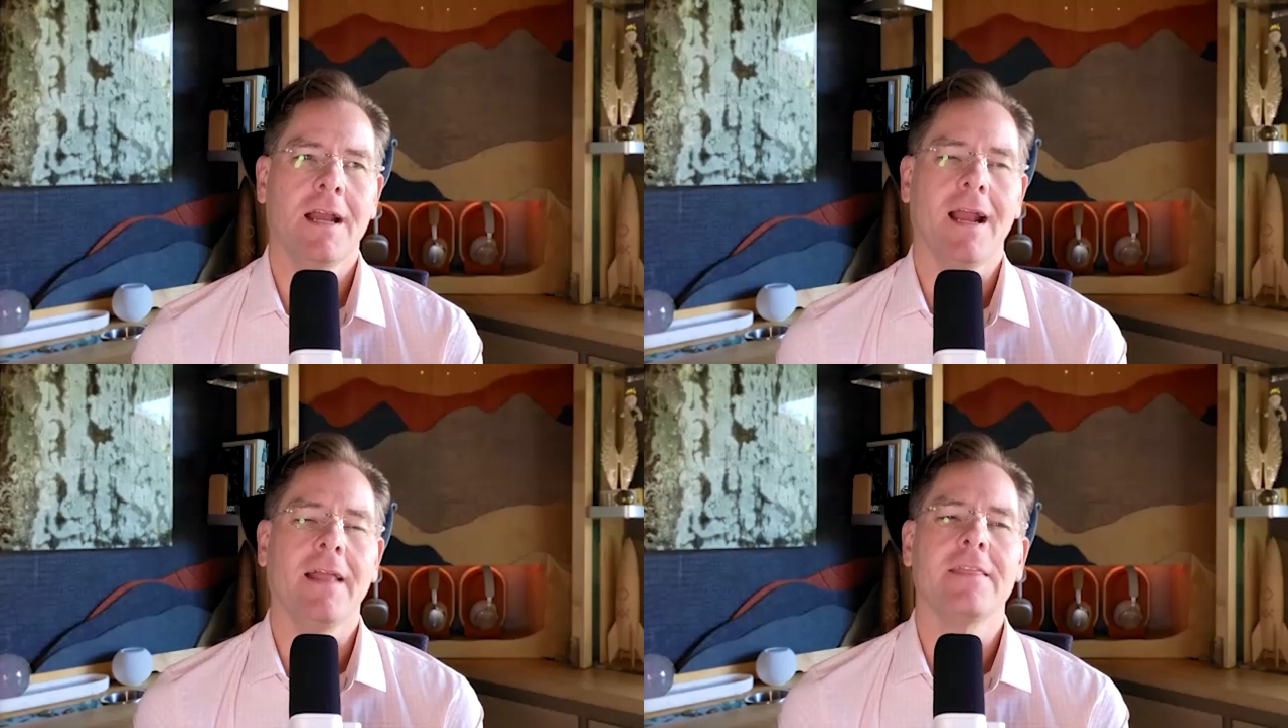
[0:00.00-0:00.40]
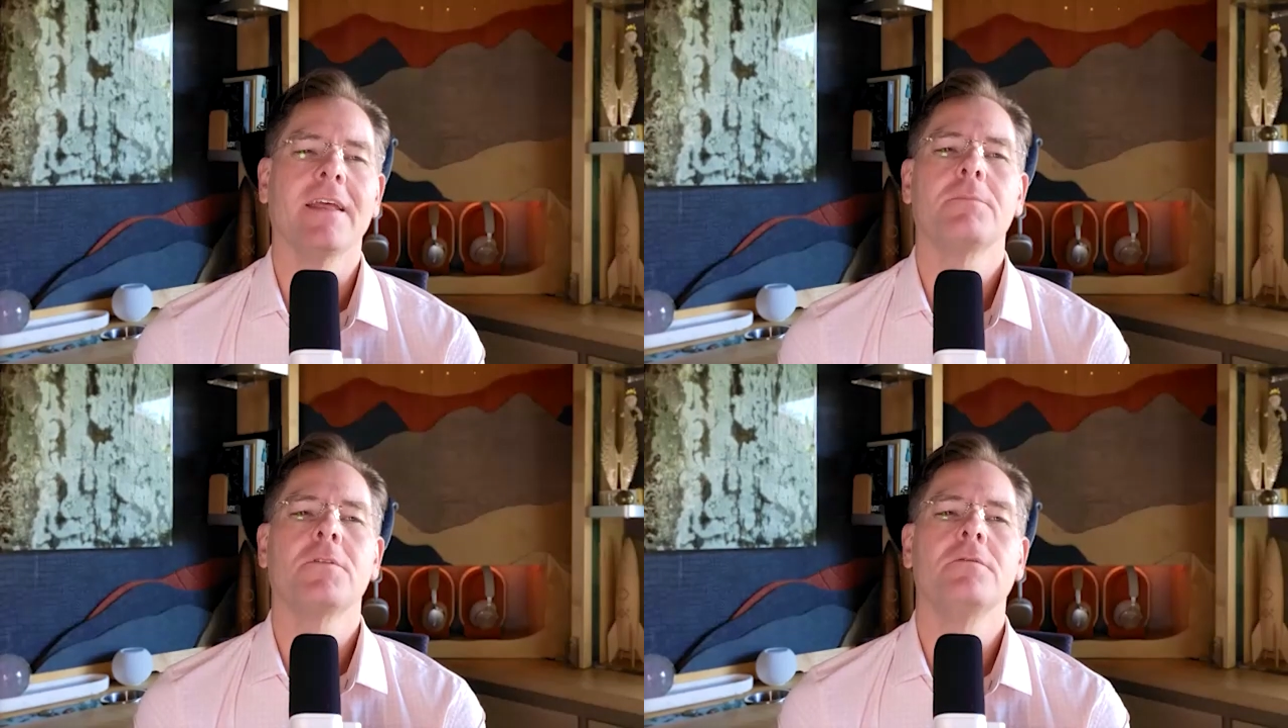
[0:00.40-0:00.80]
and then
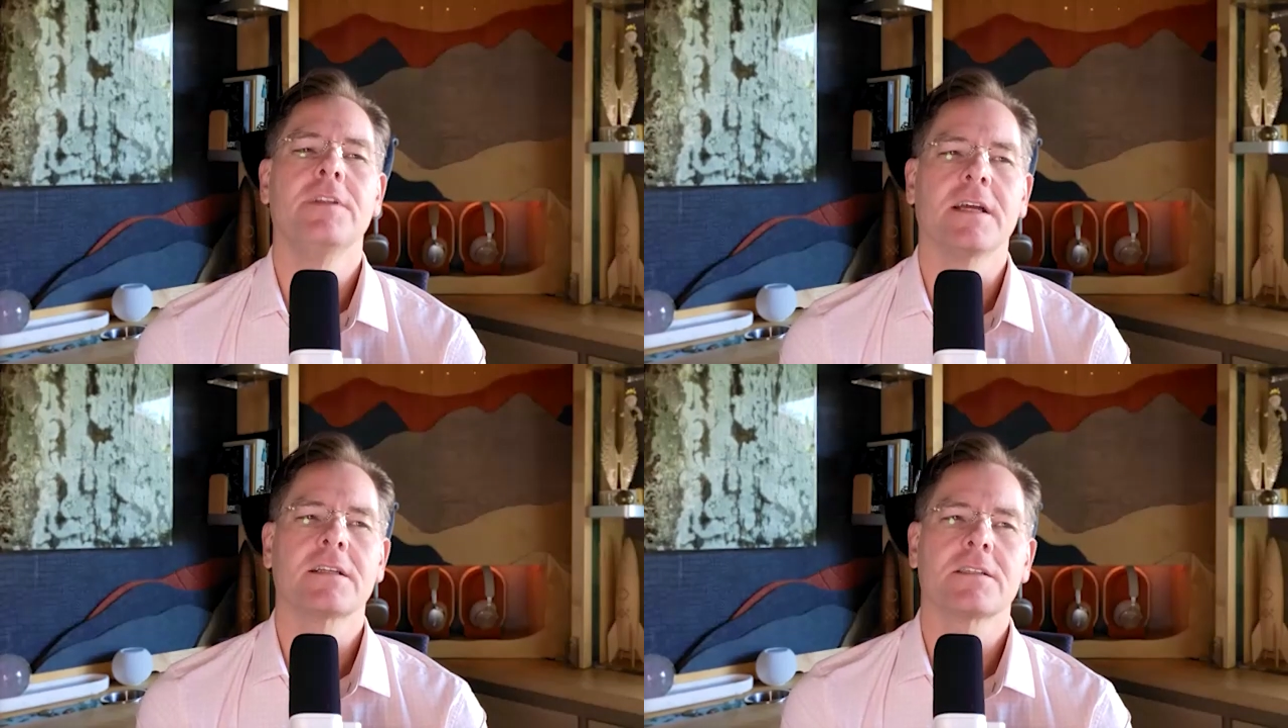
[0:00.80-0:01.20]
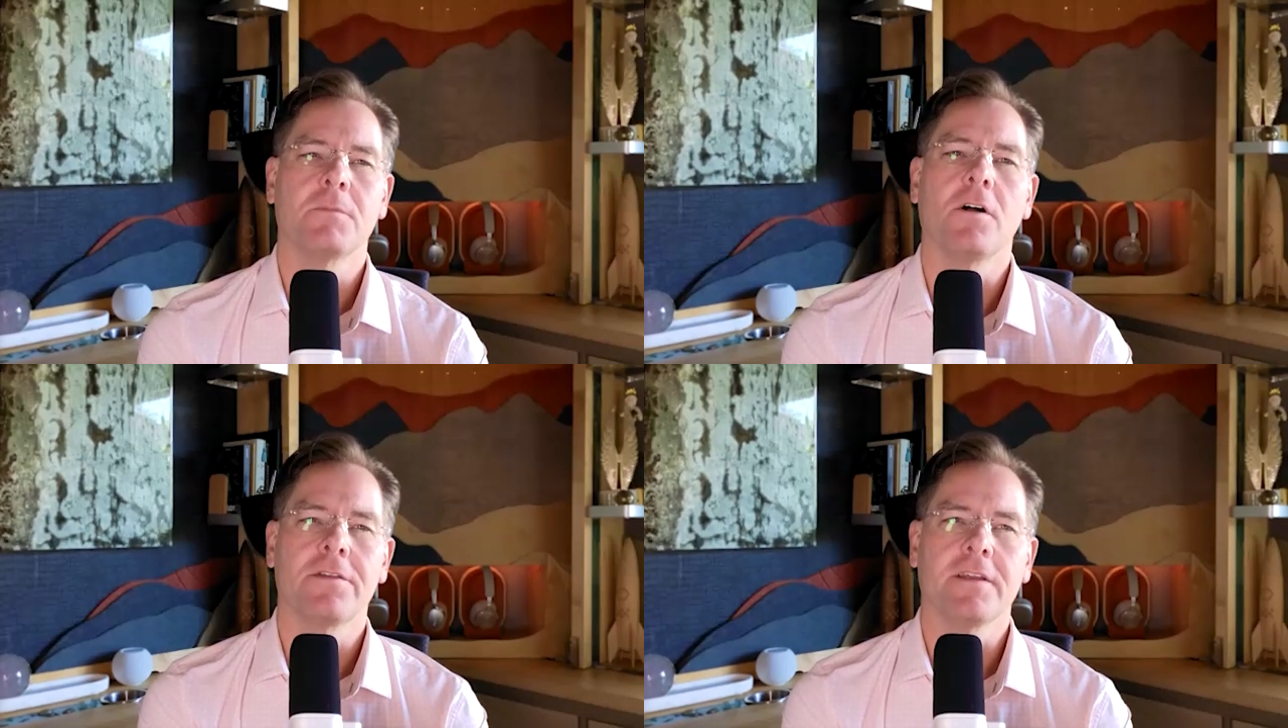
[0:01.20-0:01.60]
improve the next
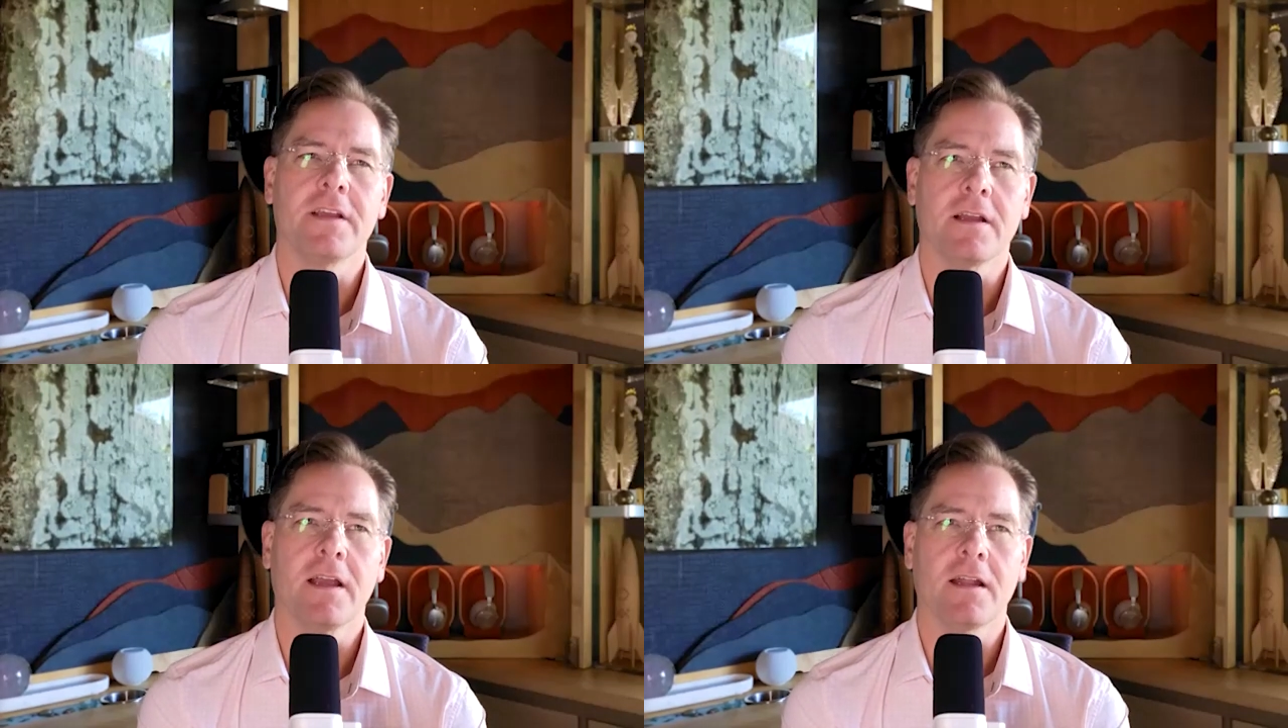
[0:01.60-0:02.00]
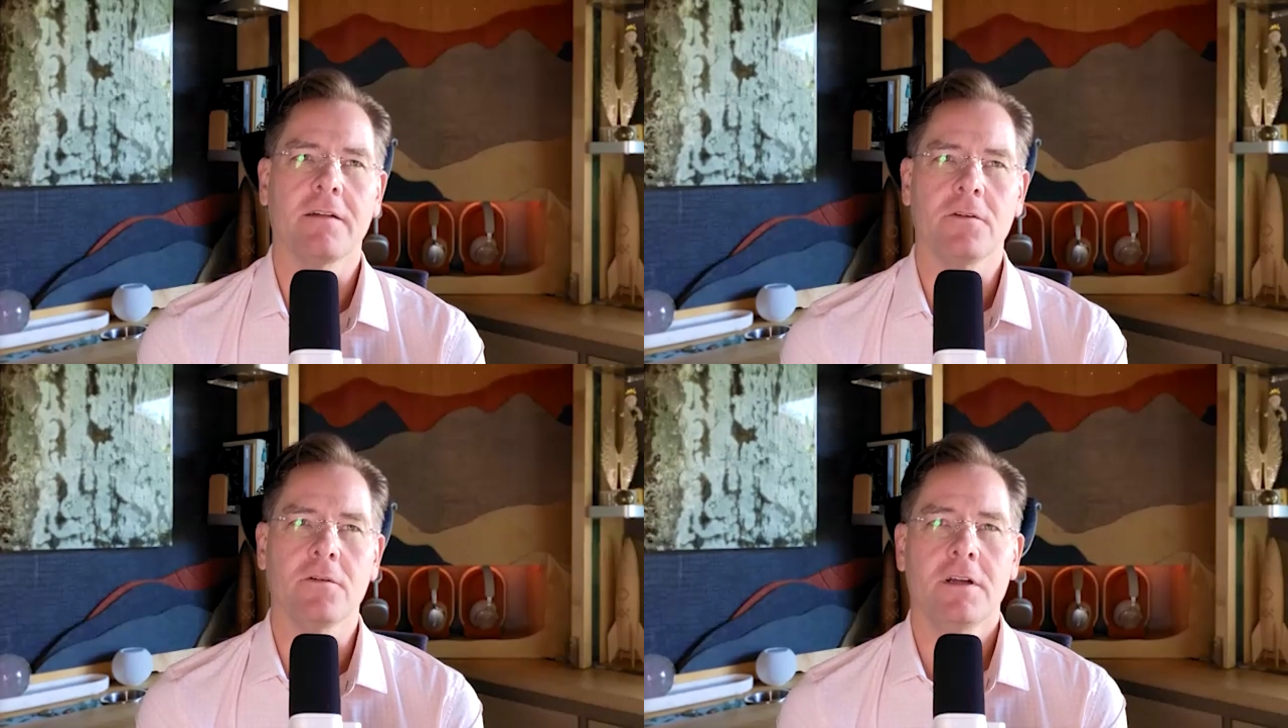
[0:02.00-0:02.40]
small thing ahead of
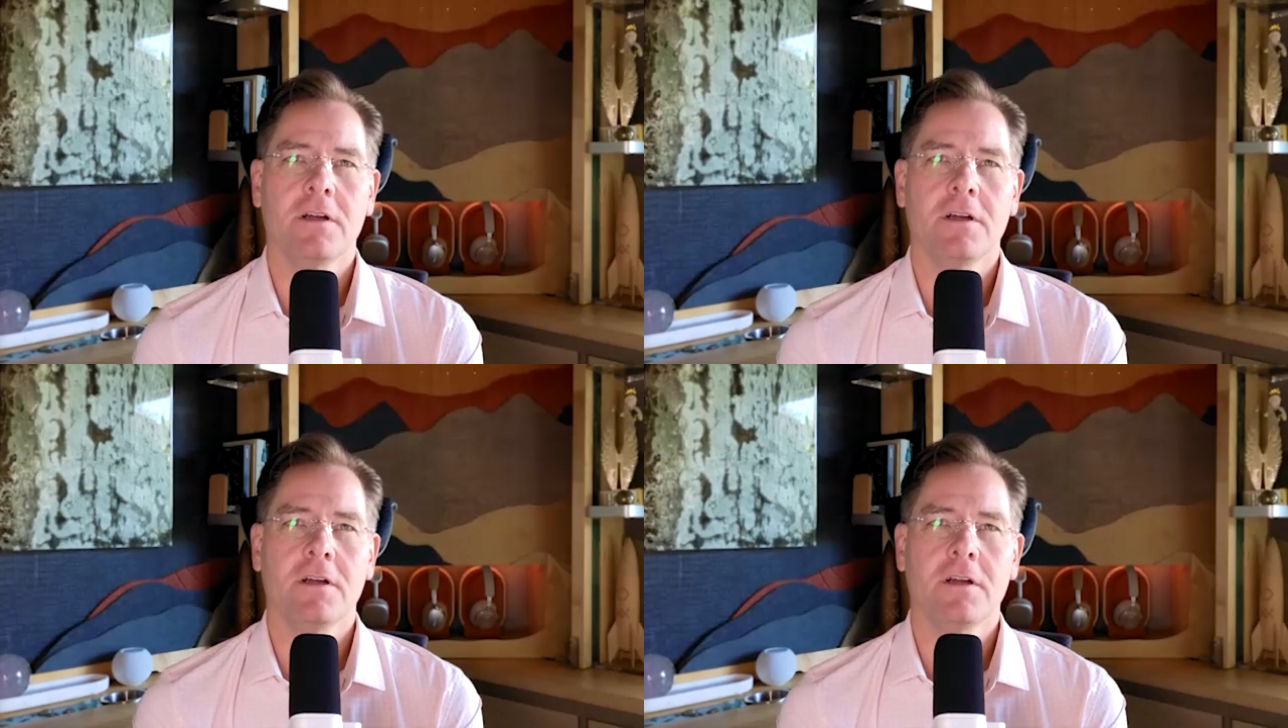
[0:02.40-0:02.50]
you.